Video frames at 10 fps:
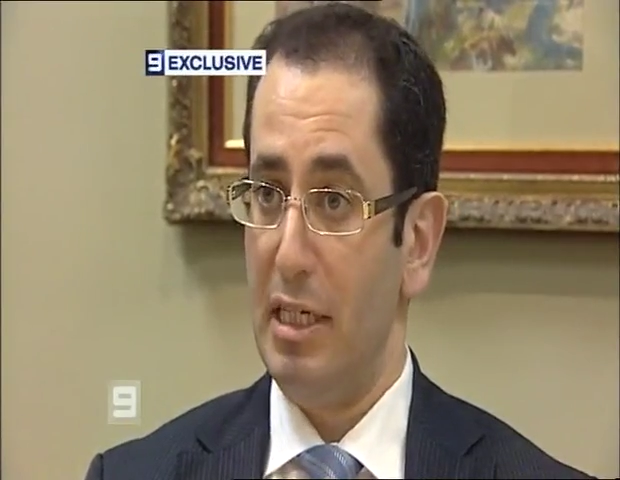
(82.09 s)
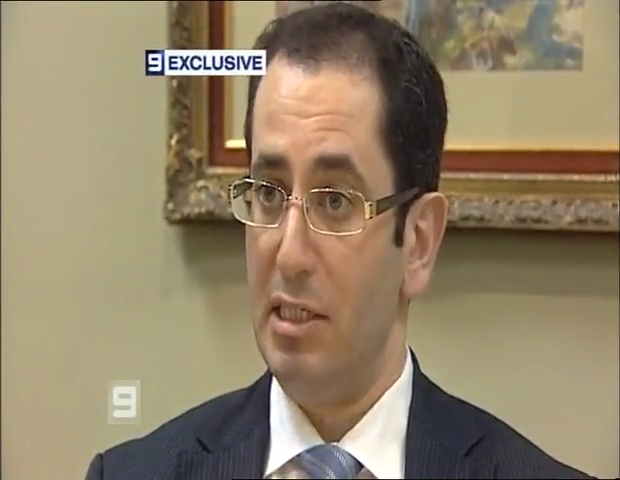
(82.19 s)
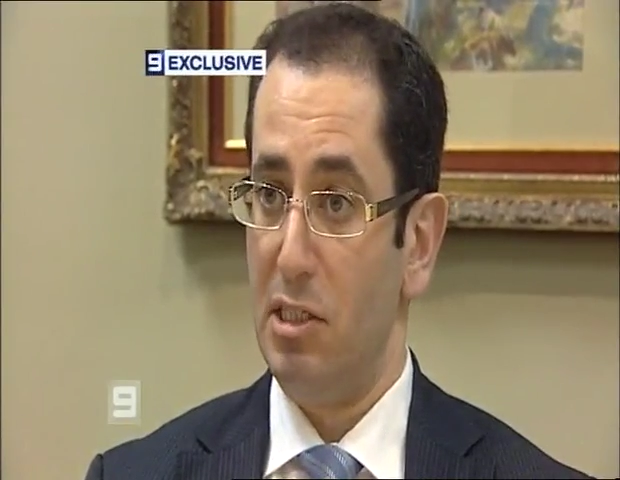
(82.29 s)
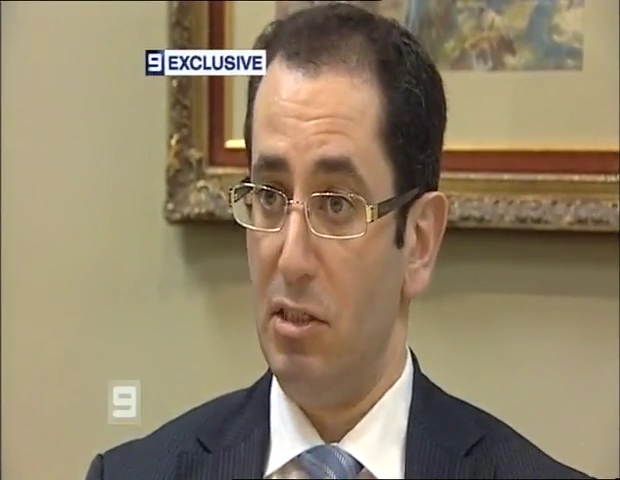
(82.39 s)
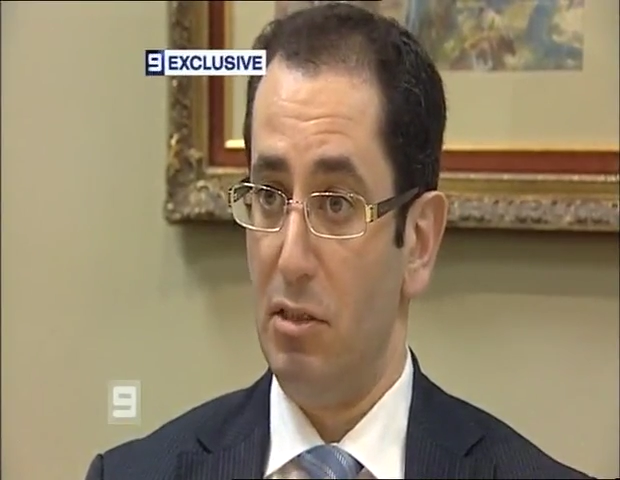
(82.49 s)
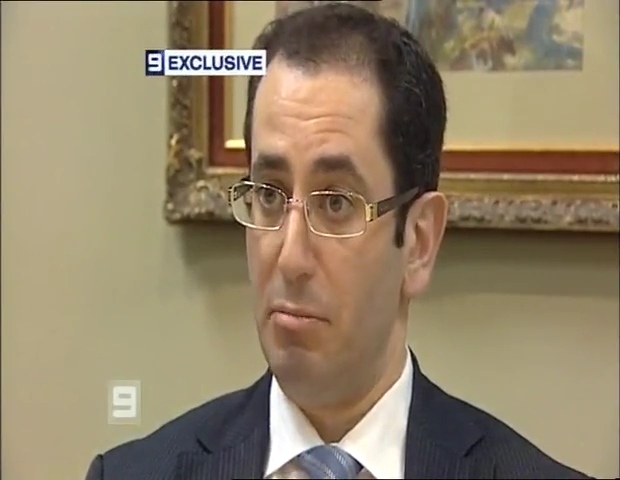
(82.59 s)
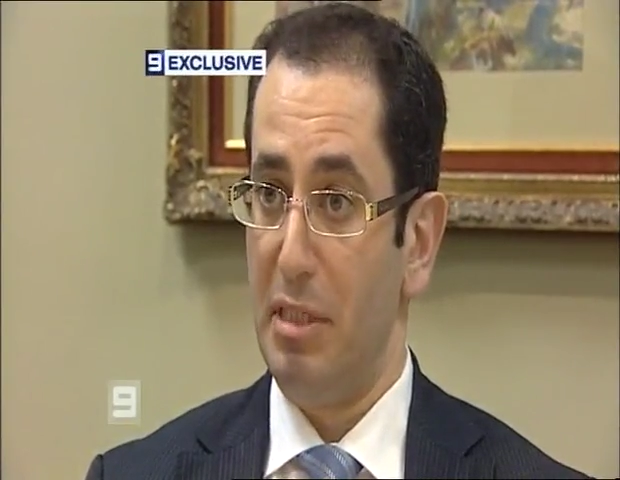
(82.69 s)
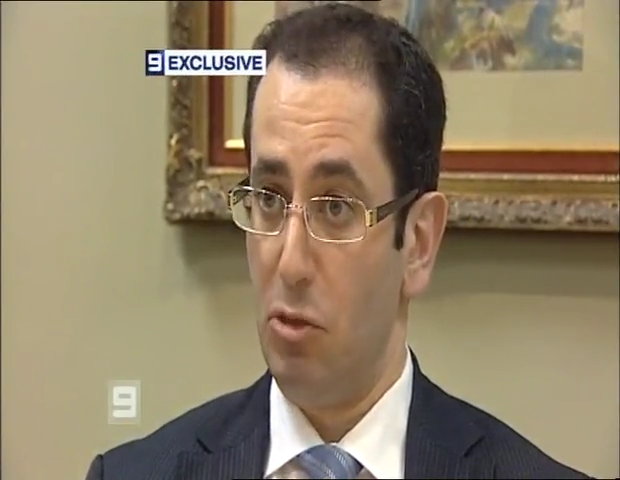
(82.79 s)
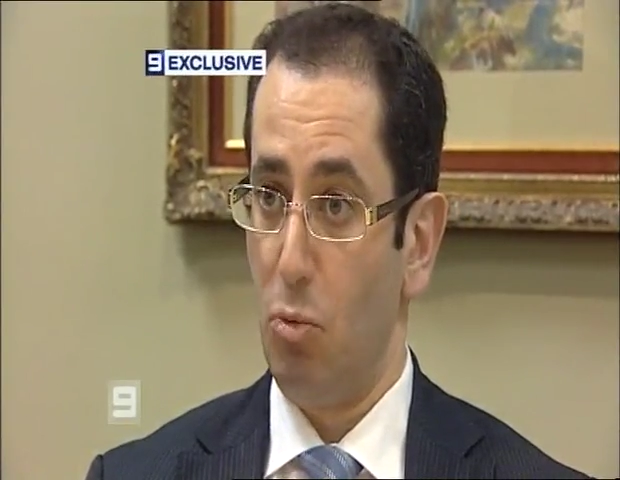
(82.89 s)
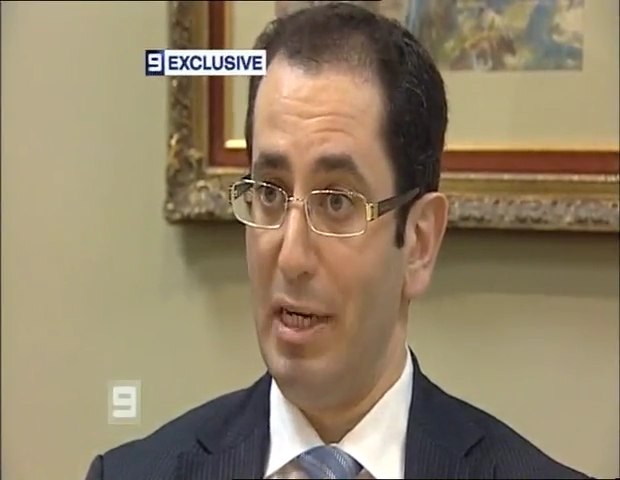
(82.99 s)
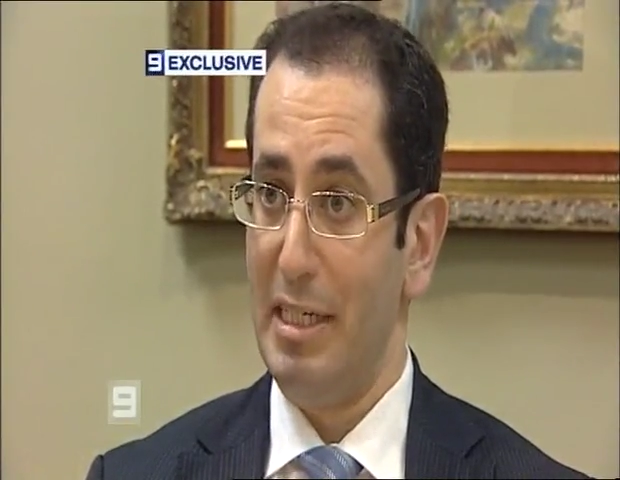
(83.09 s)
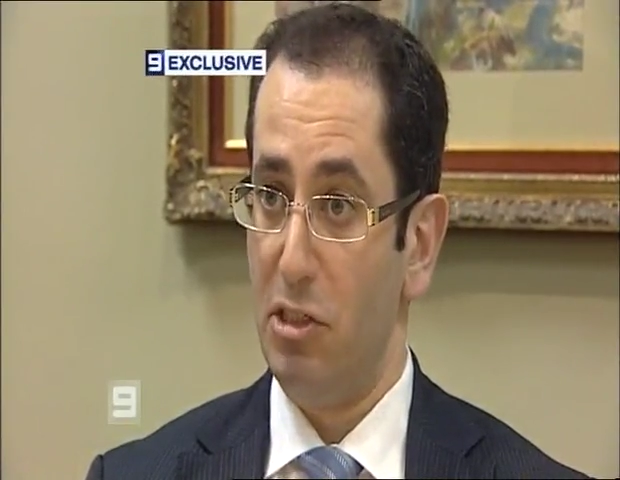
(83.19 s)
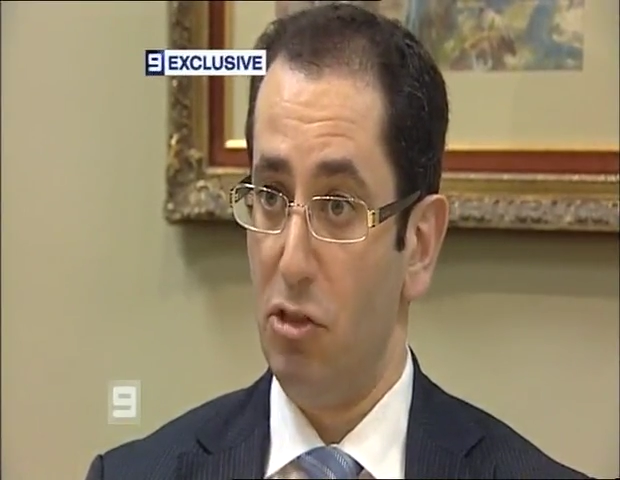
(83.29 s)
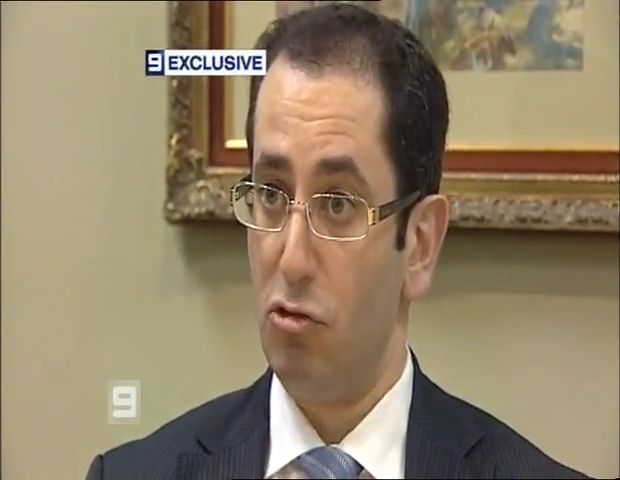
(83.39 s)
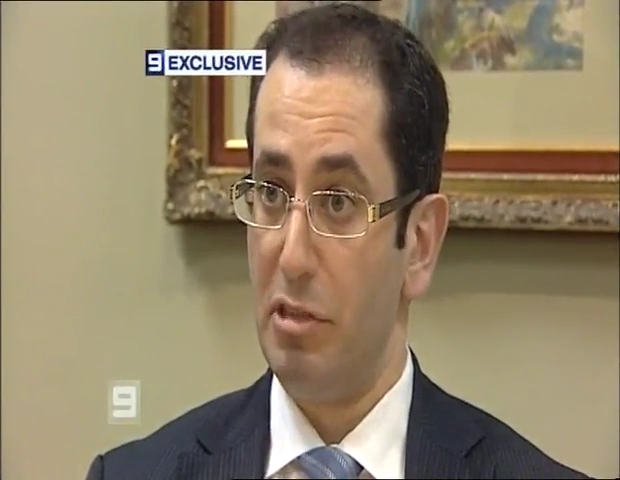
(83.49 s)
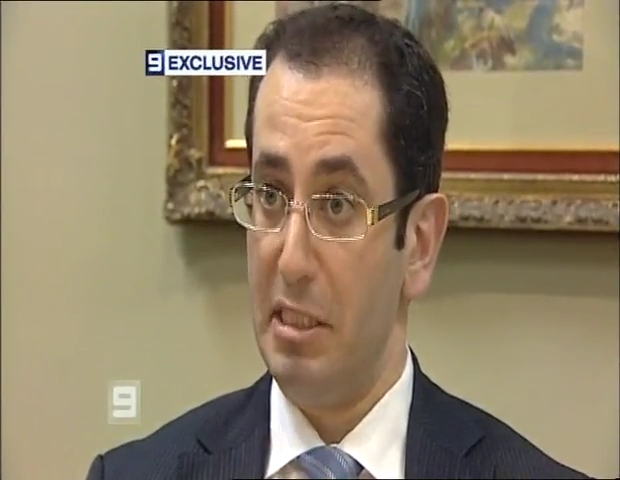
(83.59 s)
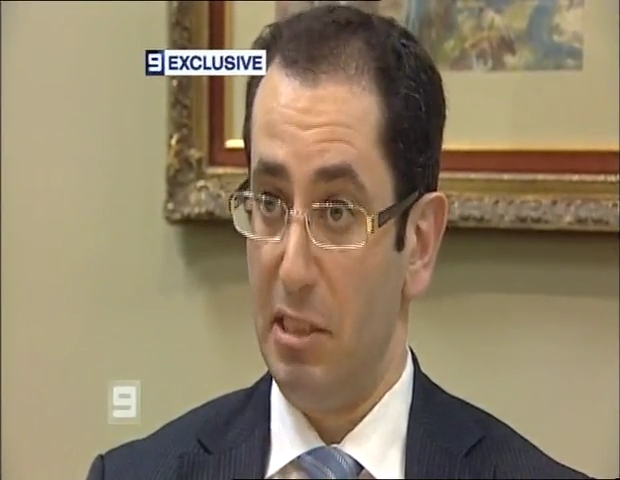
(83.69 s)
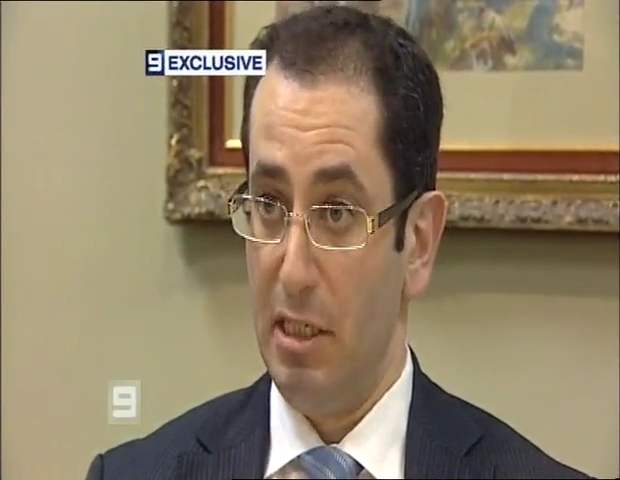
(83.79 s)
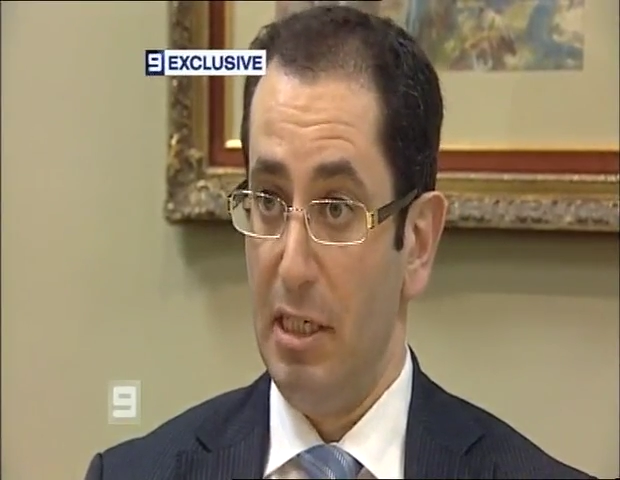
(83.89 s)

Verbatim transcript: as the best way to treat